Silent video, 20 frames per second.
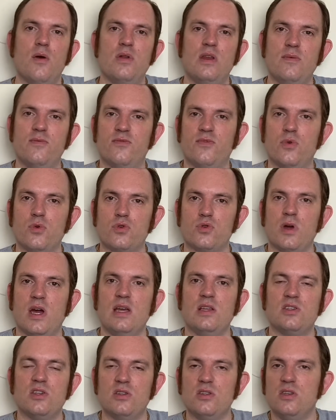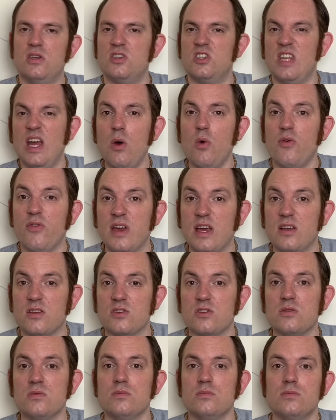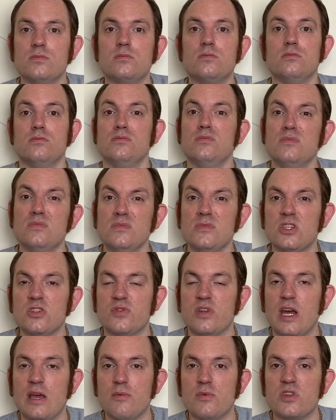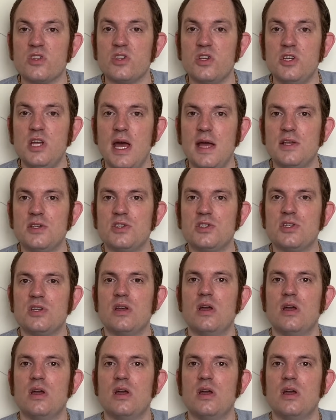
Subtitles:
and infiltrate and you steal things, as the name would suggest.